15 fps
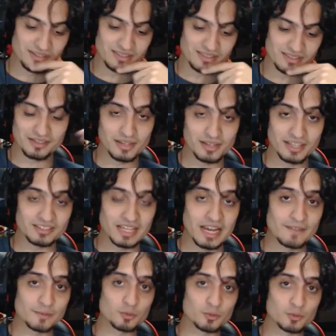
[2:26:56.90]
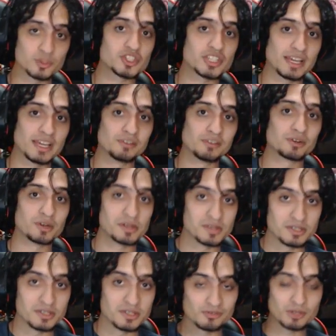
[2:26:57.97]
the links to everyone's channels are in the
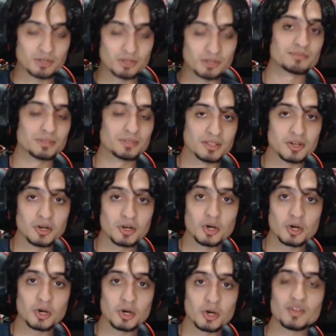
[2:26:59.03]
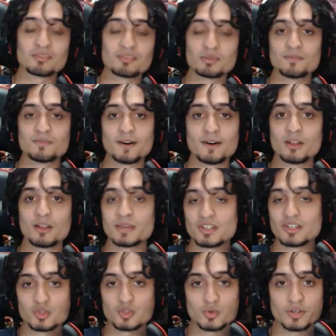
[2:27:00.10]
description below. If you guys want to follow me on
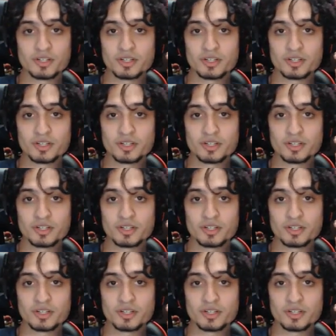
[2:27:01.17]
Twitter or